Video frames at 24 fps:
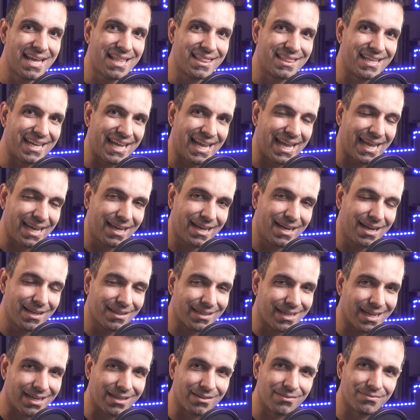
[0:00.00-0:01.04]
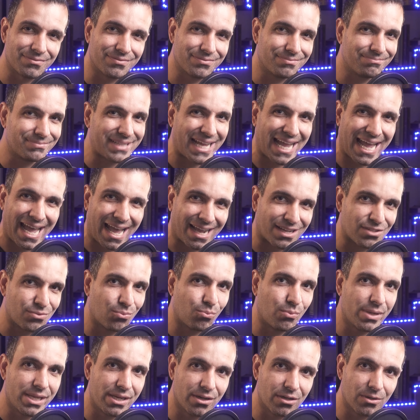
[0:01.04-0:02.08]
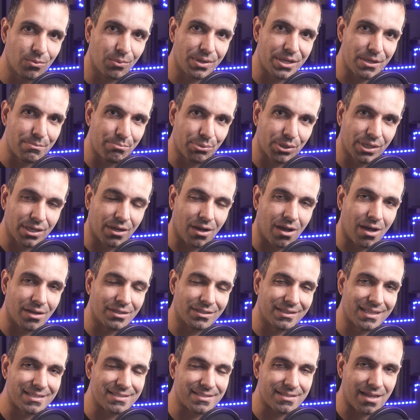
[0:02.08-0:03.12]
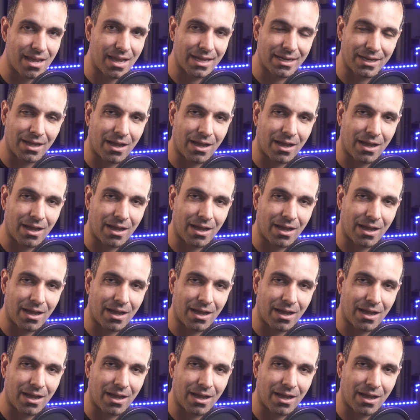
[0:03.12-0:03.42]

the head kind of acts weird when you put it onto the side.